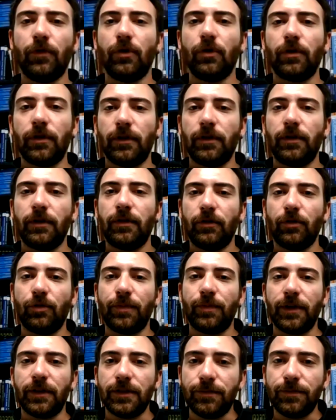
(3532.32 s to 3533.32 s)
for uh, your
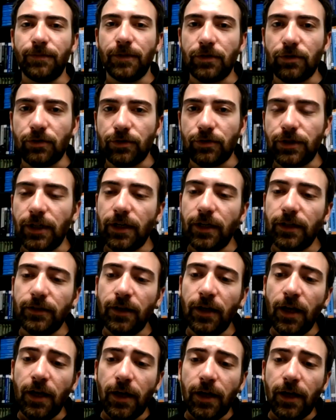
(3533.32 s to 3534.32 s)
participation, Serhat.
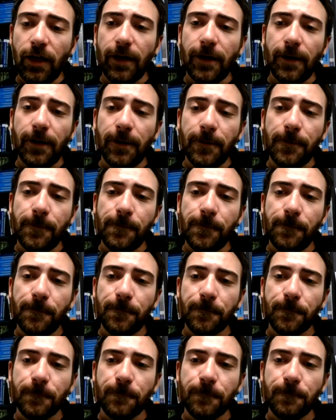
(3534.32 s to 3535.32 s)

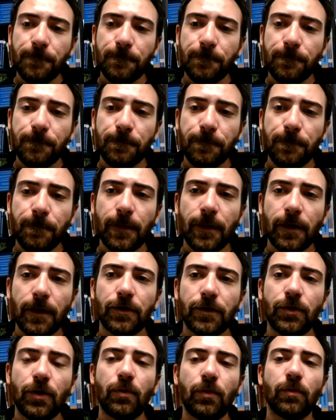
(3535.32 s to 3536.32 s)
Um,
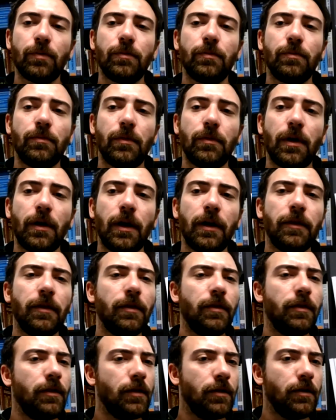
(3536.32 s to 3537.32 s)
so I
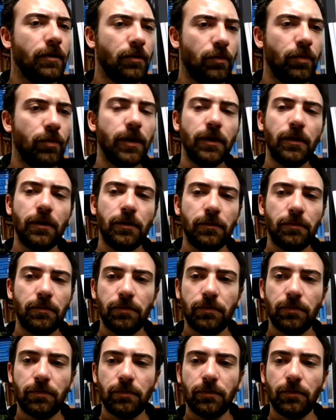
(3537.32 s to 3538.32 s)
think we
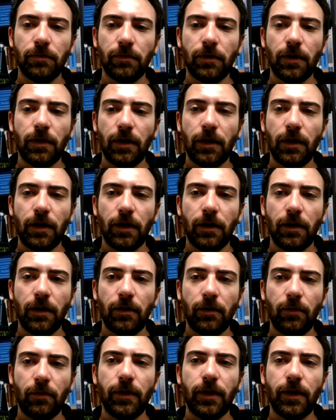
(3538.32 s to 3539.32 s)

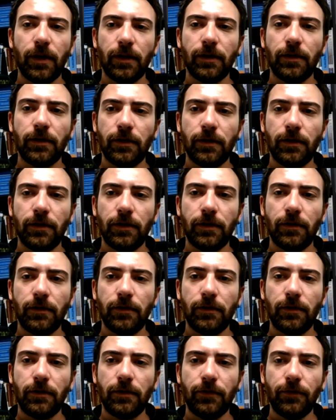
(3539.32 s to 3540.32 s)
we can
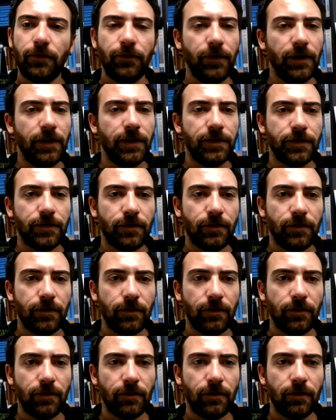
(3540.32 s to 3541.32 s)
uh, finish
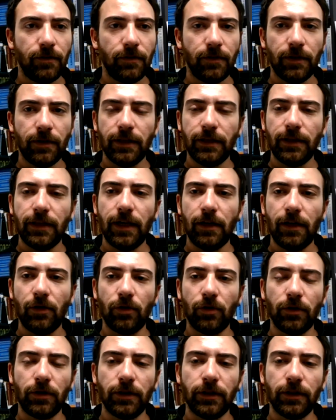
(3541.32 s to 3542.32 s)
the
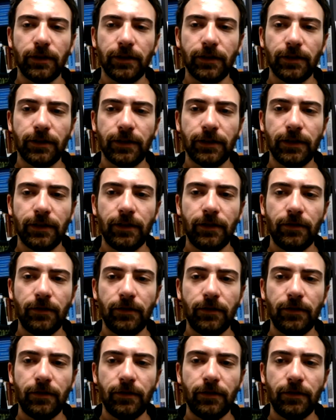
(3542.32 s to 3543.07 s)
dialogue uh, here.